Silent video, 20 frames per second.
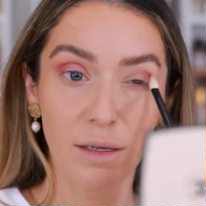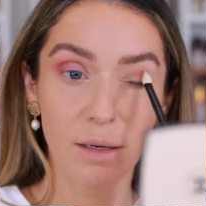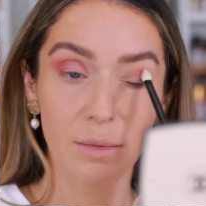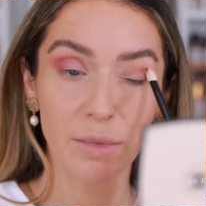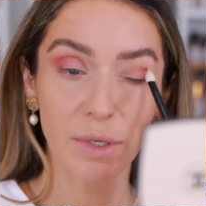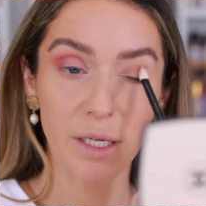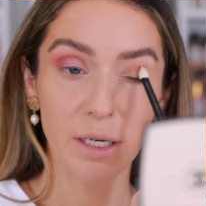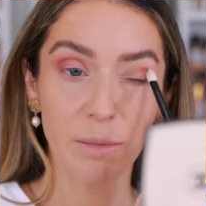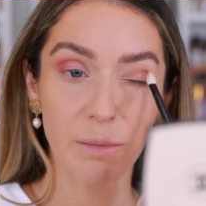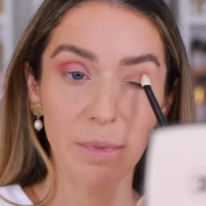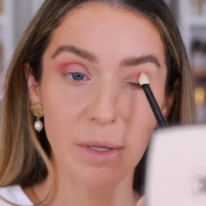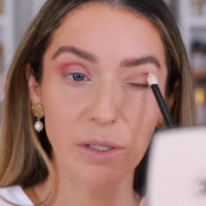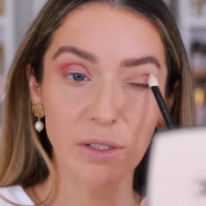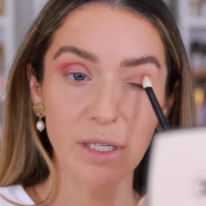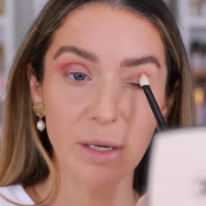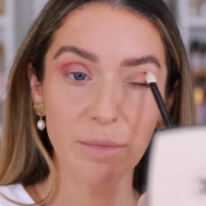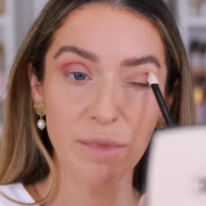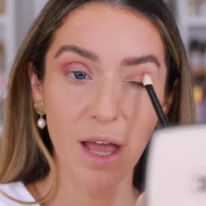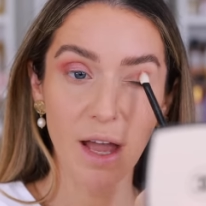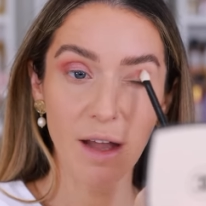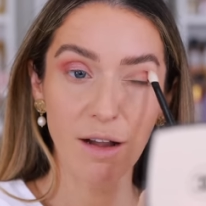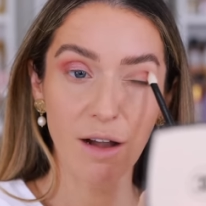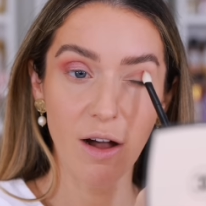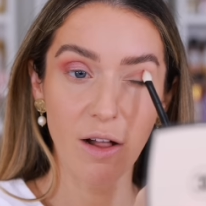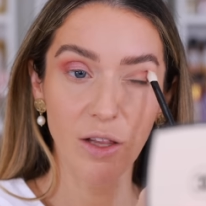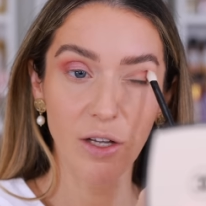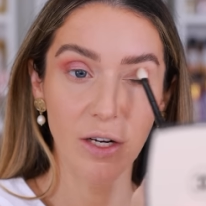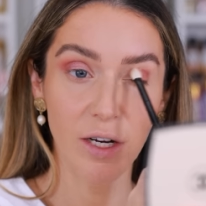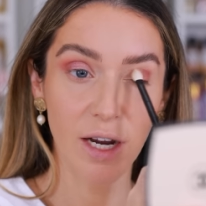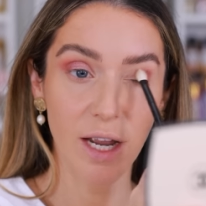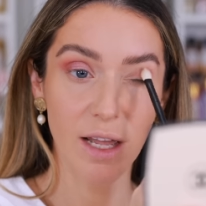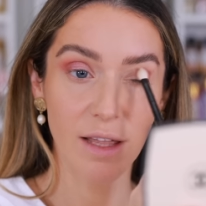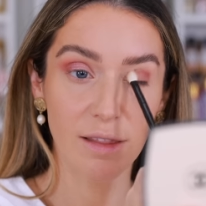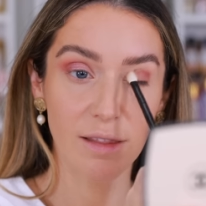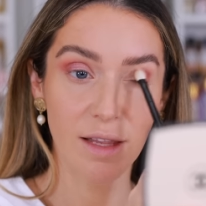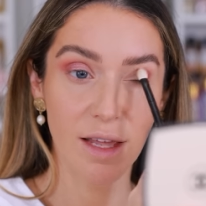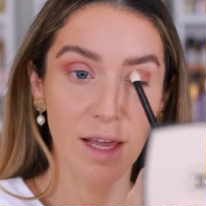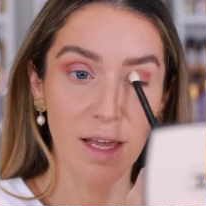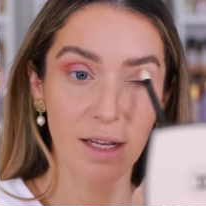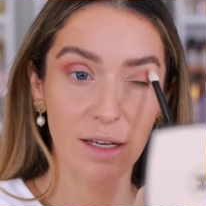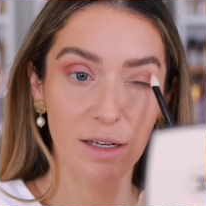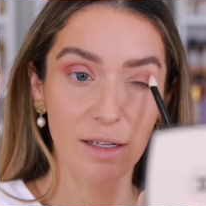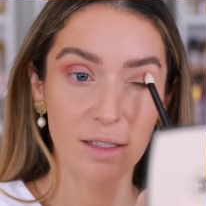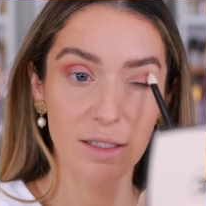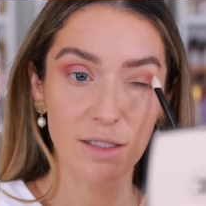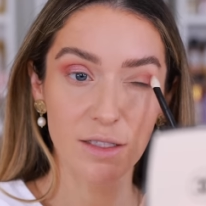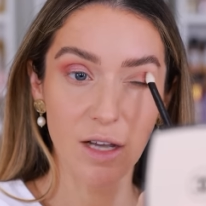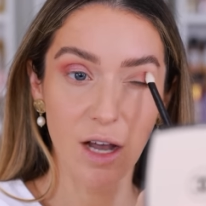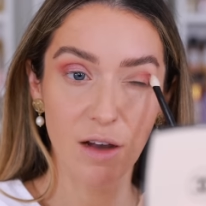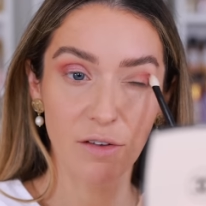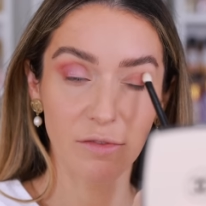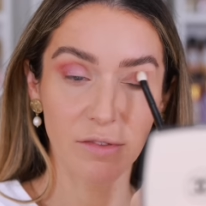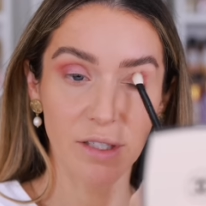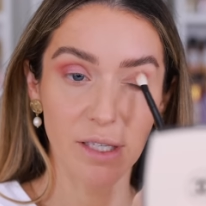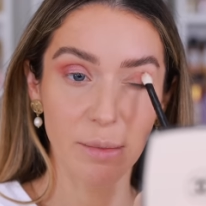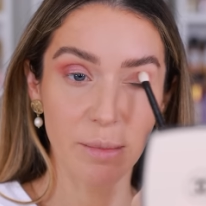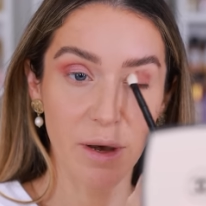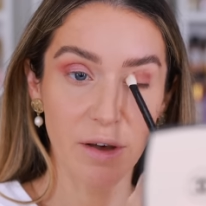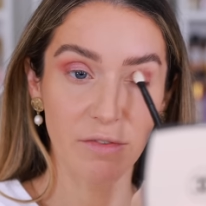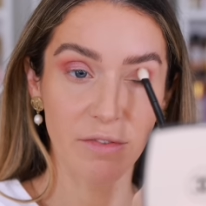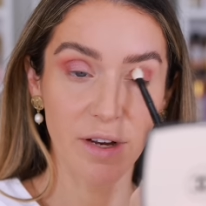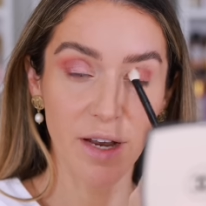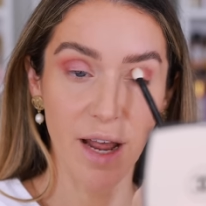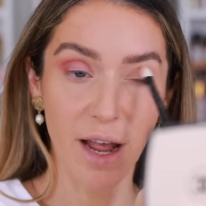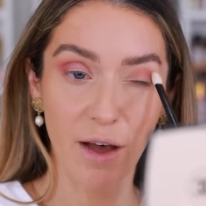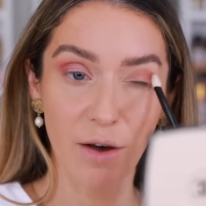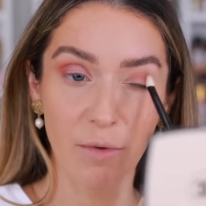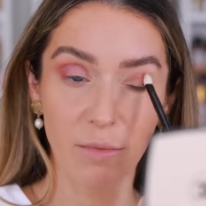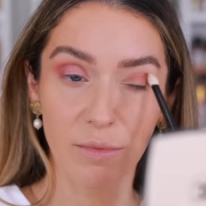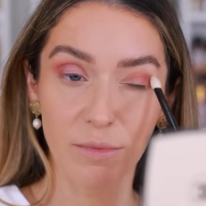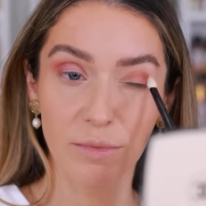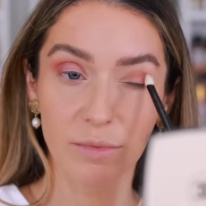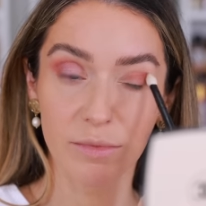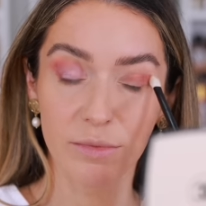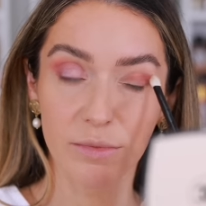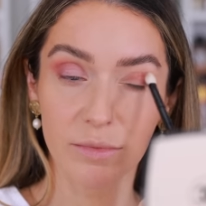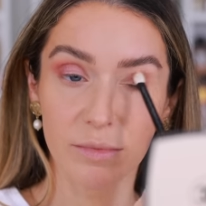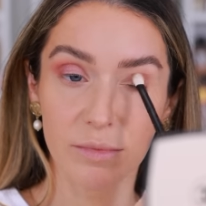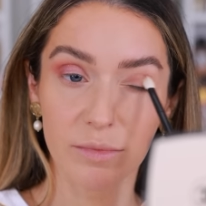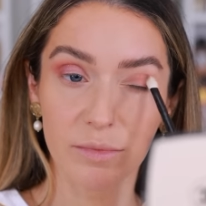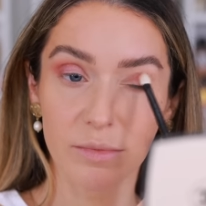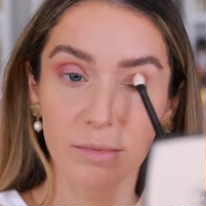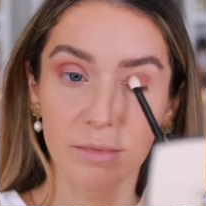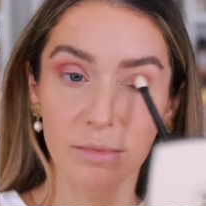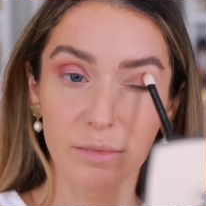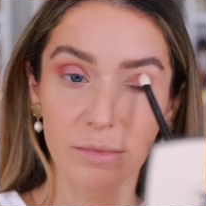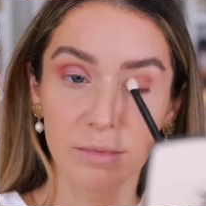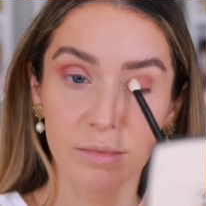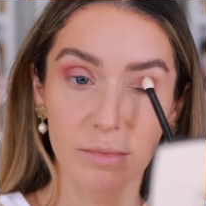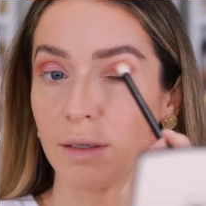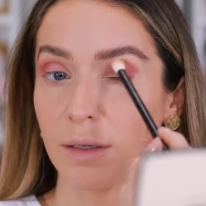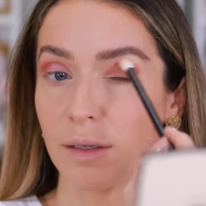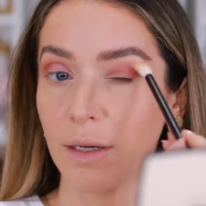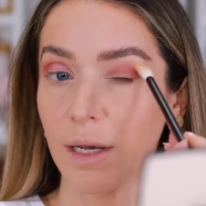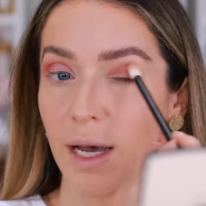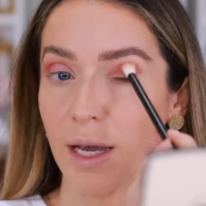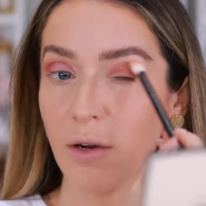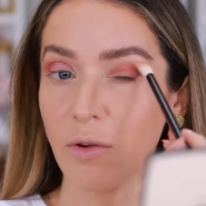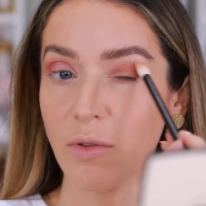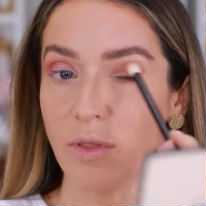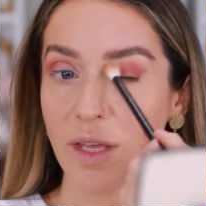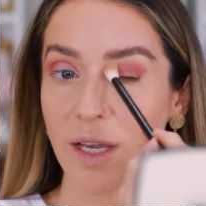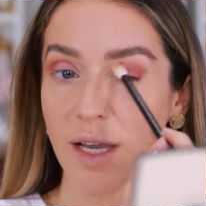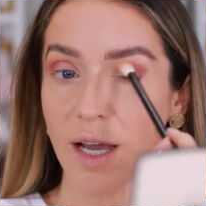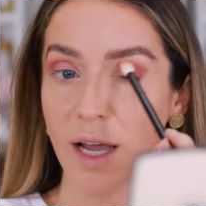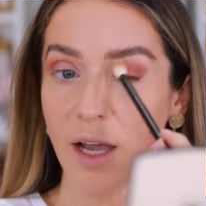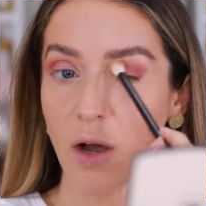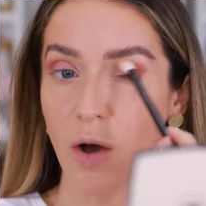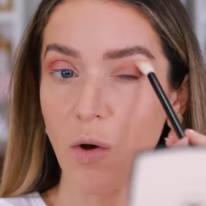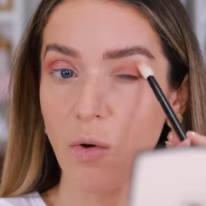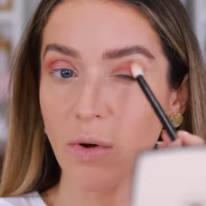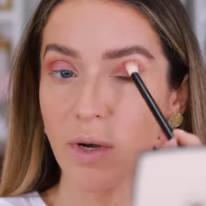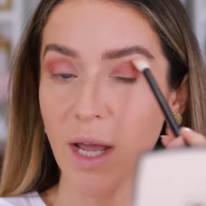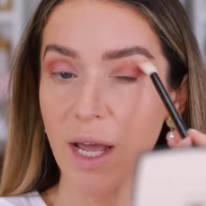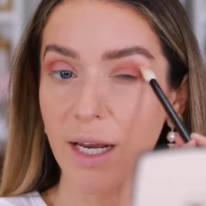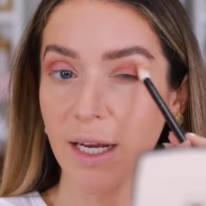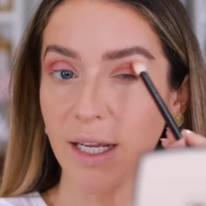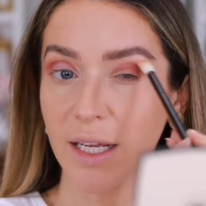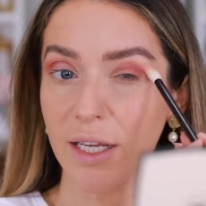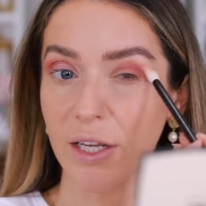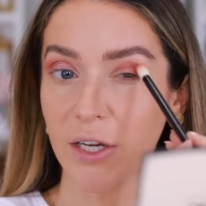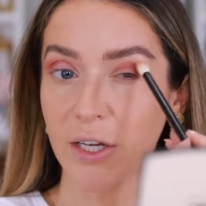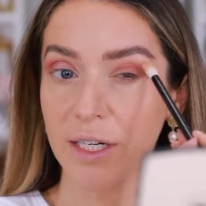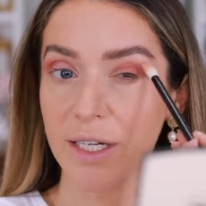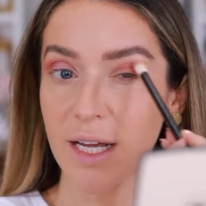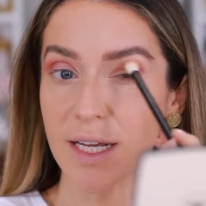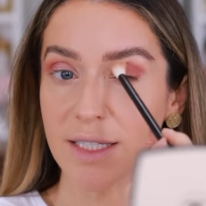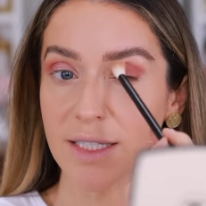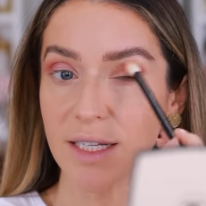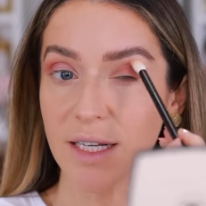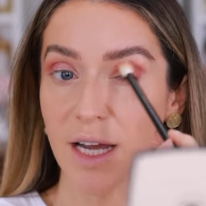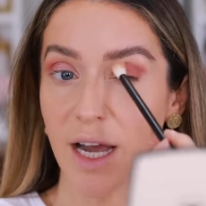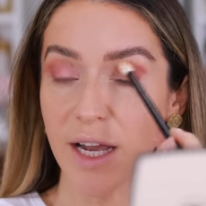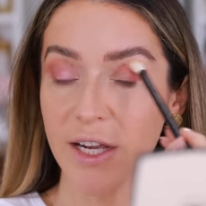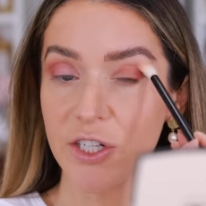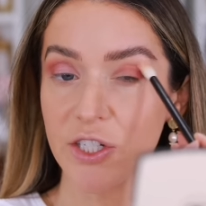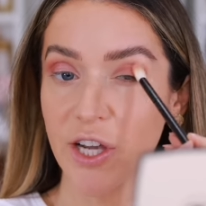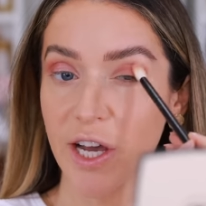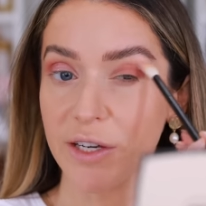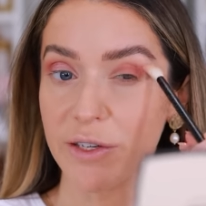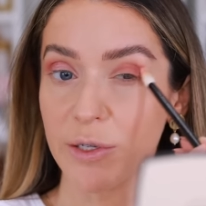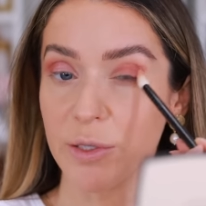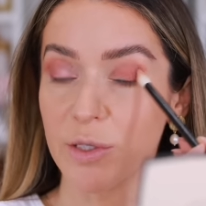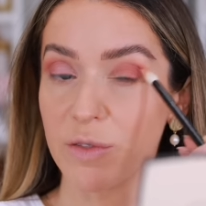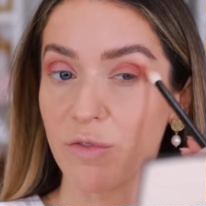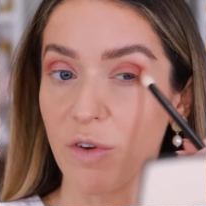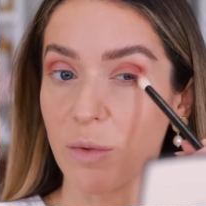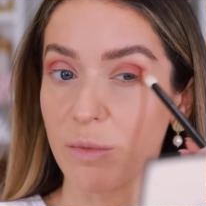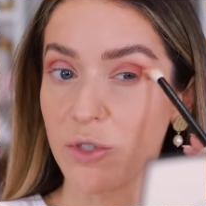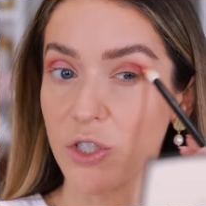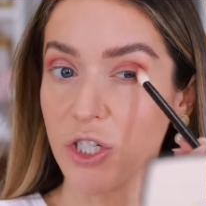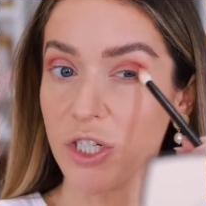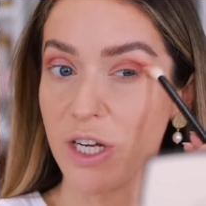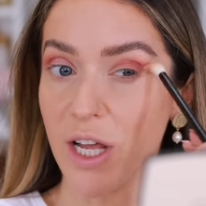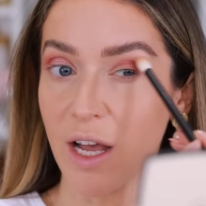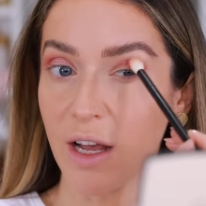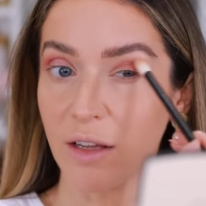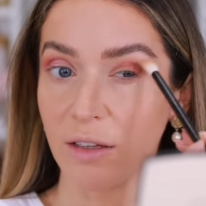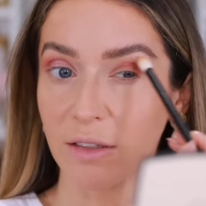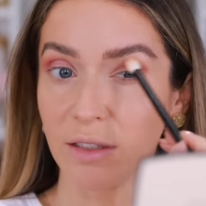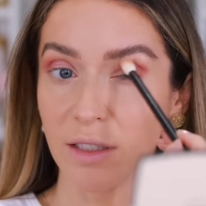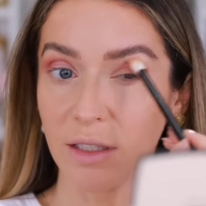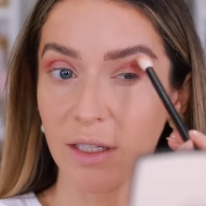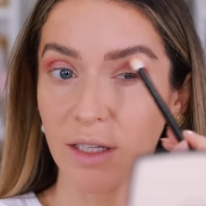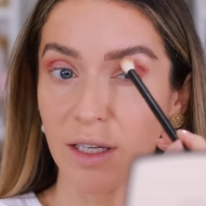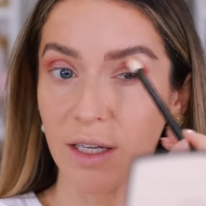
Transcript: I'm going to build up that color and then softly buff it out. I don't think I own any iridescent eyeshadows from Chanel.